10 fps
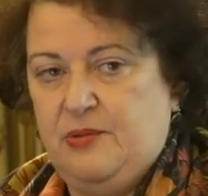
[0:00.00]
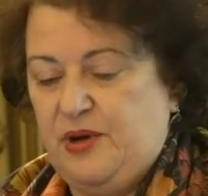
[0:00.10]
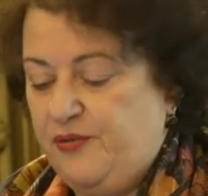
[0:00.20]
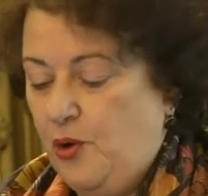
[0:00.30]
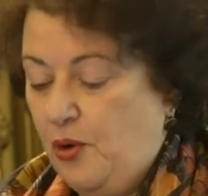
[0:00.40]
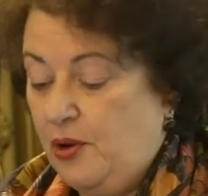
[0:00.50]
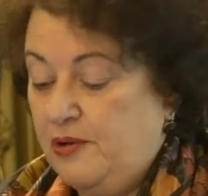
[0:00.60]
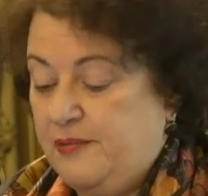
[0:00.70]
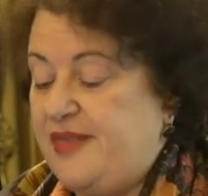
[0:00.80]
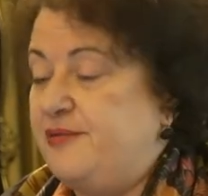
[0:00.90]
We've
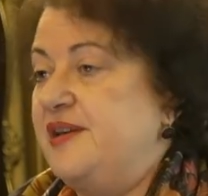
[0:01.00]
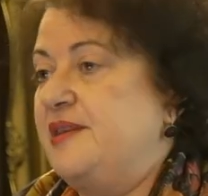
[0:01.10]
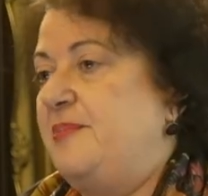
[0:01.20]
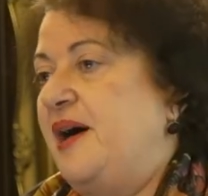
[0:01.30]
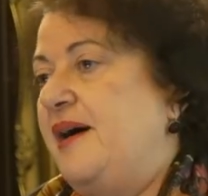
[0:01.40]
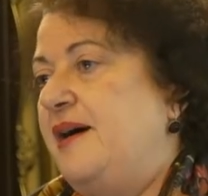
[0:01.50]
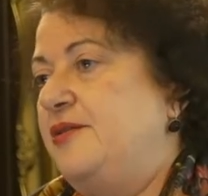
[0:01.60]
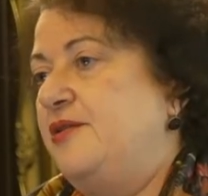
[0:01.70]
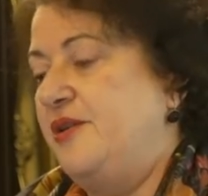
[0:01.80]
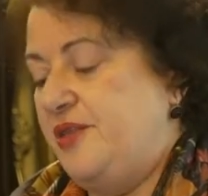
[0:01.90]
all, whether at the bar
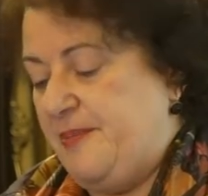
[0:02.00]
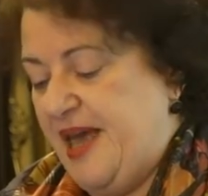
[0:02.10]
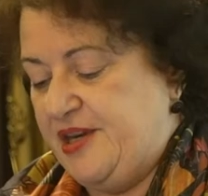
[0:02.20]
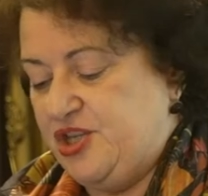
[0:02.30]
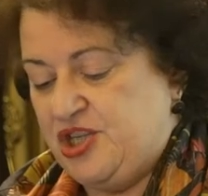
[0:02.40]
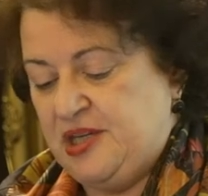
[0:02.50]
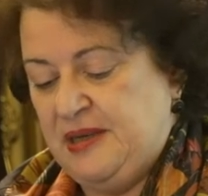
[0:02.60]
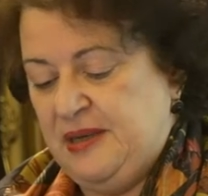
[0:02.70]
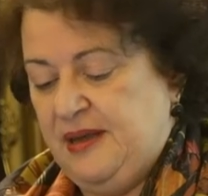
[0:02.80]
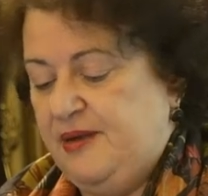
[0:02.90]
or on the bench,
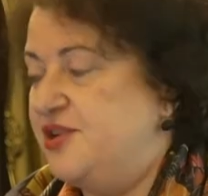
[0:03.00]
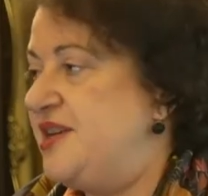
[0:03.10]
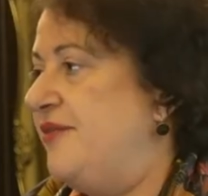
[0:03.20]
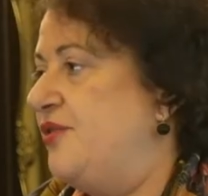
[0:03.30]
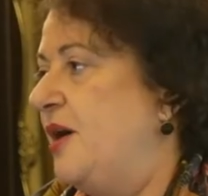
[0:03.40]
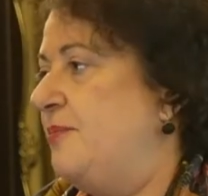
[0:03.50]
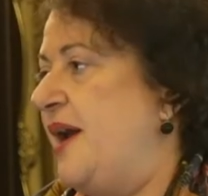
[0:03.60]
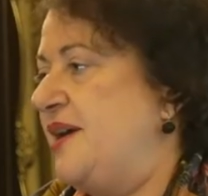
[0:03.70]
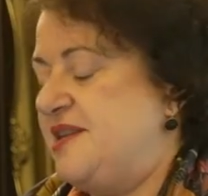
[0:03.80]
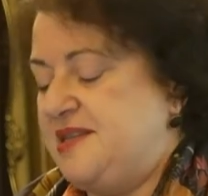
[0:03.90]
and whatever our
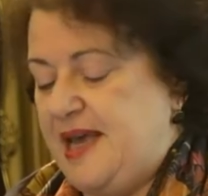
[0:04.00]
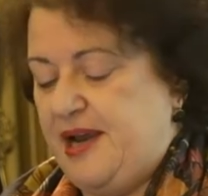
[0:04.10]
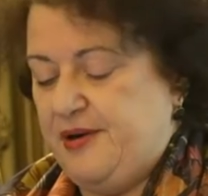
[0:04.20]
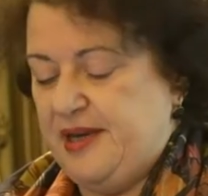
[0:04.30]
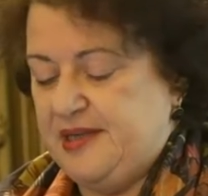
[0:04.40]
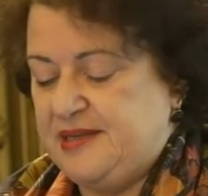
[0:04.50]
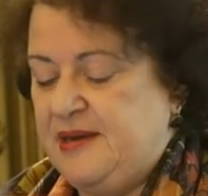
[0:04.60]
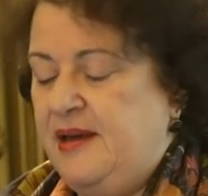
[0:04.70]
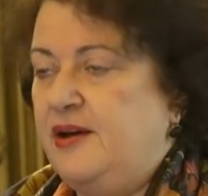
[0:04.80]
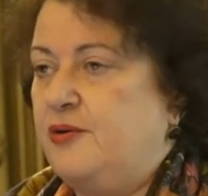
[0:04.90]
practice areas,
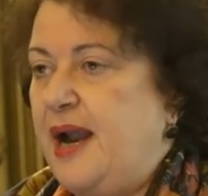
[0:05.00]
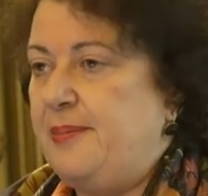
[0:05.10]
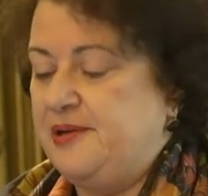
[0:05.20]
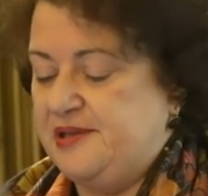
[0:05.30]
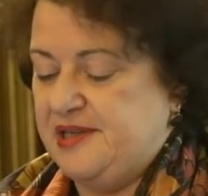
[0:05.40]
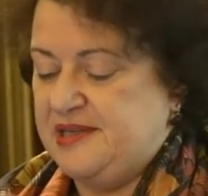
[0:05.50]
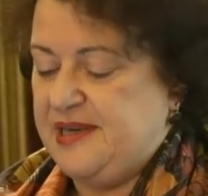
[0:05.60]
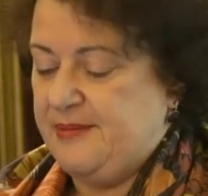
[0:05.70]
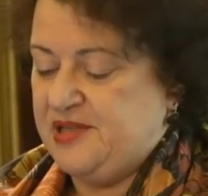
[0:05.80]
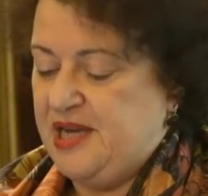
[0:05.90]
grappled at
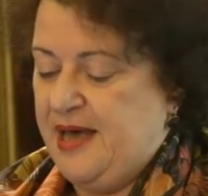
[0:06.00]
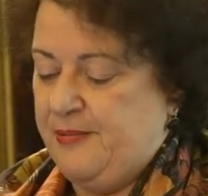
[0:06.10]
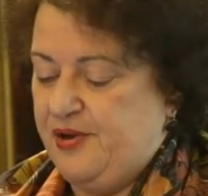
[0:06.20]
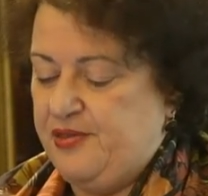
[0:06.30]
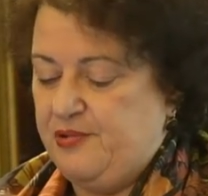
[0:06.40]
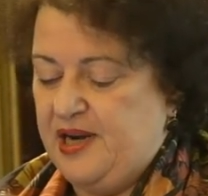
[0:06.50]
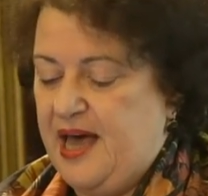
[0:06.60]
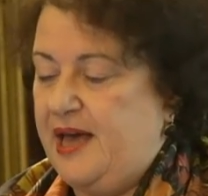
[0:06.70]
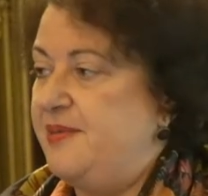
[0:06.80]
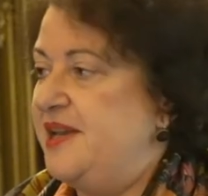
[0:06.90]
some time with the
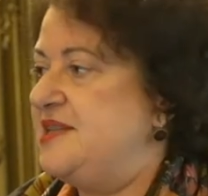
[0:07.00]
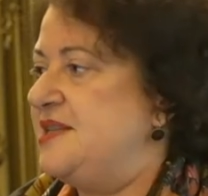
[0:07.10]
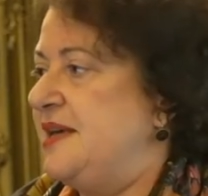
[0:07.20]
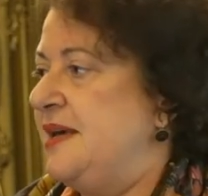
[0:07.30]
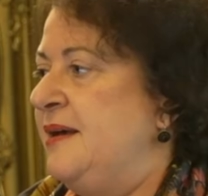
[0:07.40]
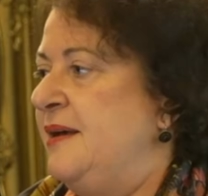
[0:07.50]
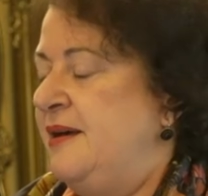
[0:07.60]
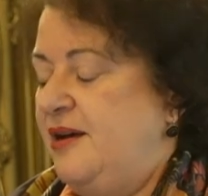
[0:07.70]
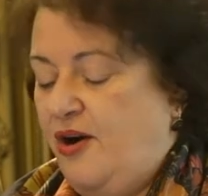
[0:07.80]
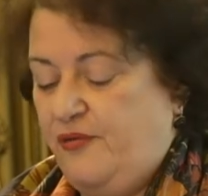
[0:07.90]
reliability
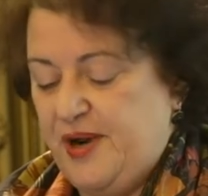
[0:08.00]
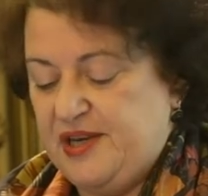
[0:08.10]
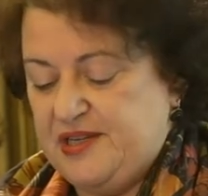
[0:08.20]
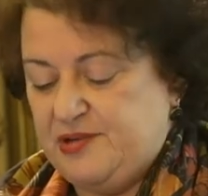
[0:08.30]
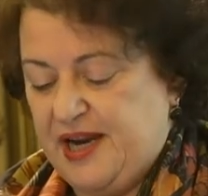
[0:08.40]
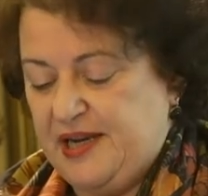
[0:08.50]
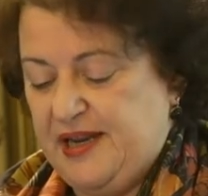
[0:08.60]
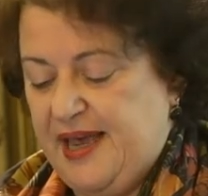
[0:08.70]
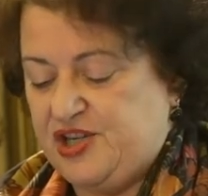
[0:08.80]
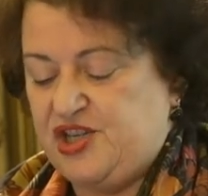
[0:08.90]
of witness
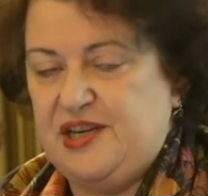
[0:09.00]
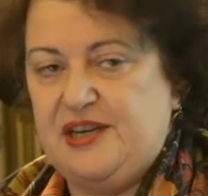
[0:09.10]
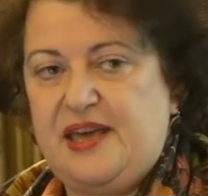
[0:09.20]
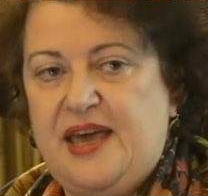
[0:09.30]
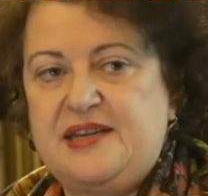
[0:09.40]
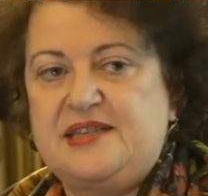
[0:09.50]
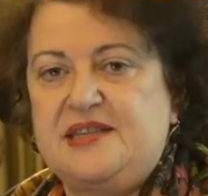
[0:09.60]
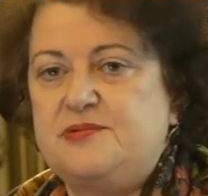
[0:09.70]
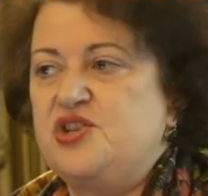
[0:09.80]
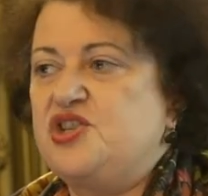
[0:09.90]
recollection in
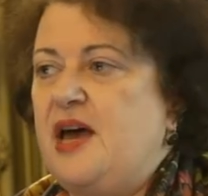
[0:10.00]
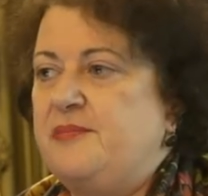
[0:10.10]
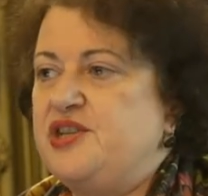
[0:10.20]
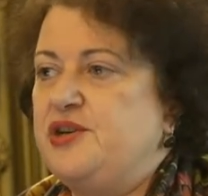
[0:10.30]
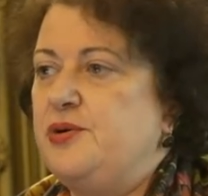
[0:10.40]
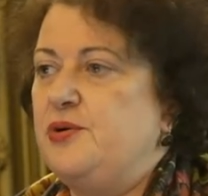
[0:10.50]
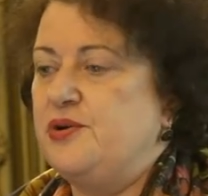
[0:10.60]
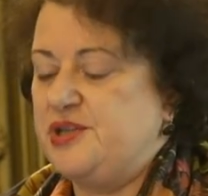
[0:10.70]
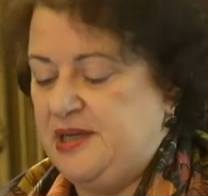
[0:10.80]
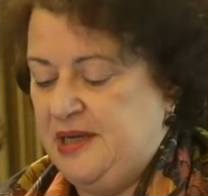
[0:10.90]
cases which come to
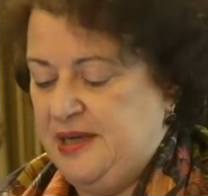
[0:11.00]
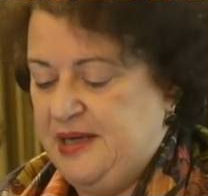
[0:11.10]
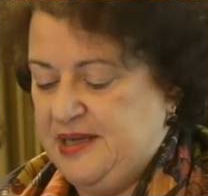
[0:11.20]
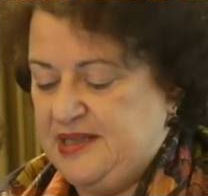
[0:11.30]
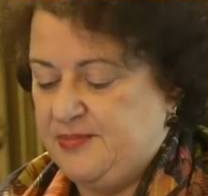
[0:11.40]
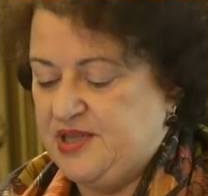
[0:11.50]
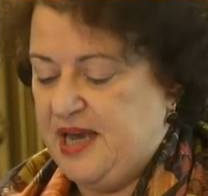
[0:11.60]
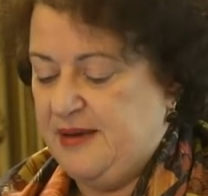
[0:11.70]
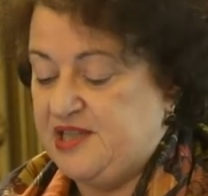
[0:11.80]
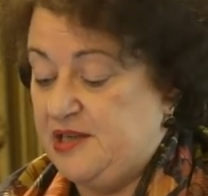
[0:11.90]
court,
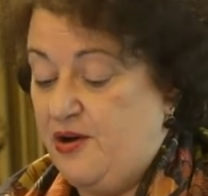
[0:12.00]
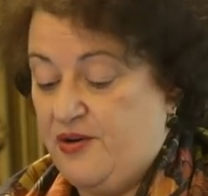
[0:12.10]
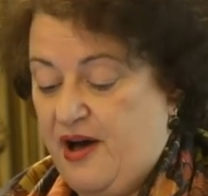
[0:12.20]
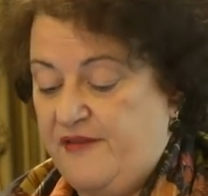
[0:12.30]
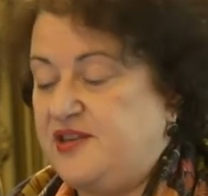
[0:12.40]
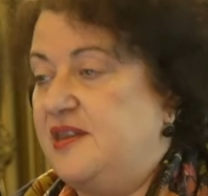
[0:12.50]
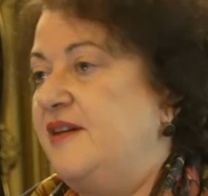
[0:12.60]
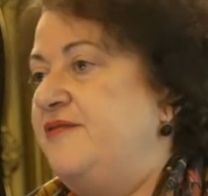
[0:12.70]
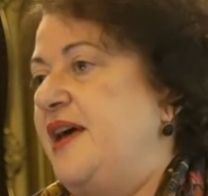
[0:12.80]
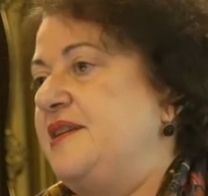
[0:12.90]
sometimes long after the
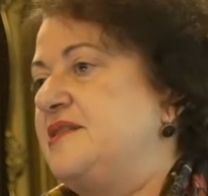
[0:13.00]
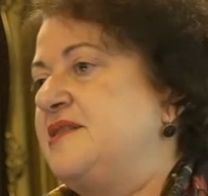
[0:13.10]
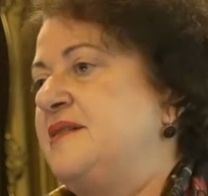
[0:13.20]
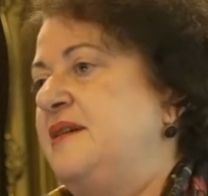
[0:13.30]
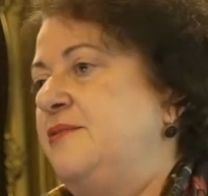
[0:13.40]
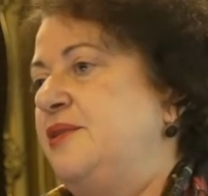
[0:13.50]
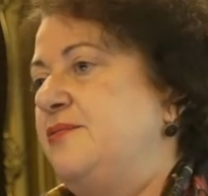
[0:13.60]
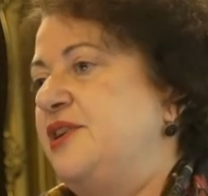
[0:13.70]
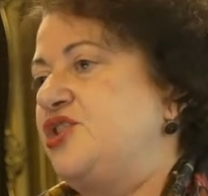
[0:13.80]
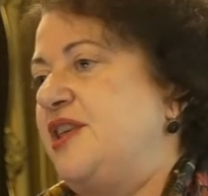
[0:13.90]
events with
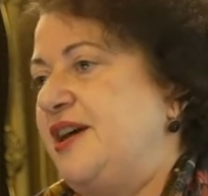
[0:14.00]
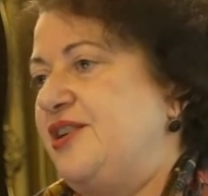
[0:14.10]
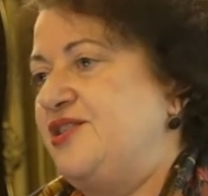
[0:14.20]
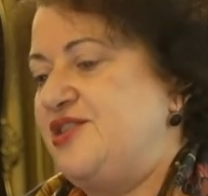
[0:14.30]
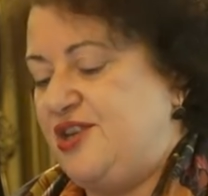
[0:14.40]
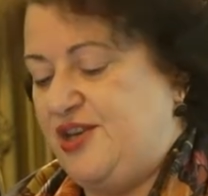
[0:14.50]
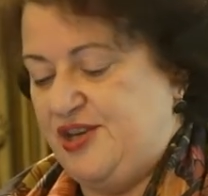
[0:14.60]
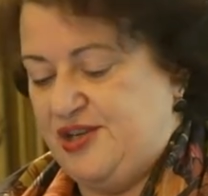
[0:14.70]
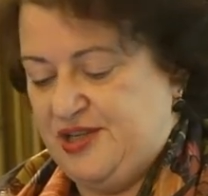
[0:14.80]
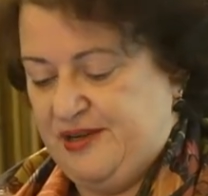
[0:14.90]
which they're
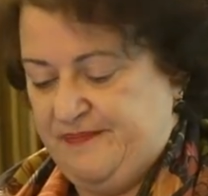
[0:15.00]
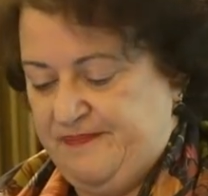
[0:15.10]
concerned.